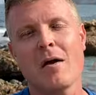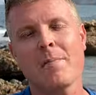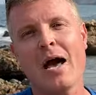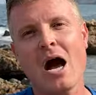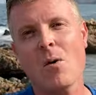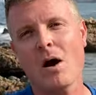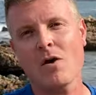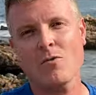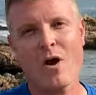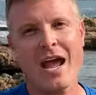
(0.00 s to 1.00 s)

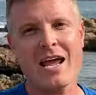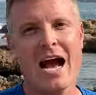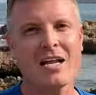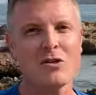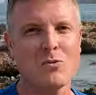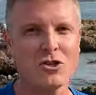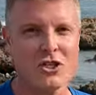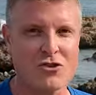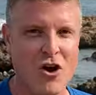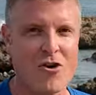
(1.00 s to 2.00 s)
Power Ray
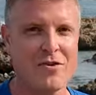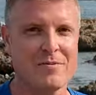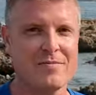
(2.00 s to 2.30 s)
Underwater Drone.